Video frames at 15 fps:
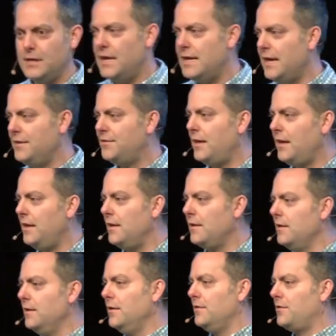And I say
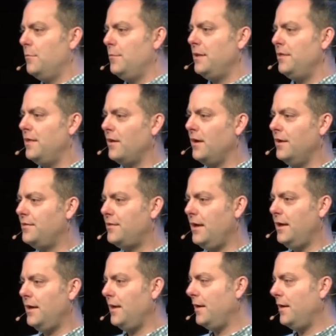to somebody there, I say,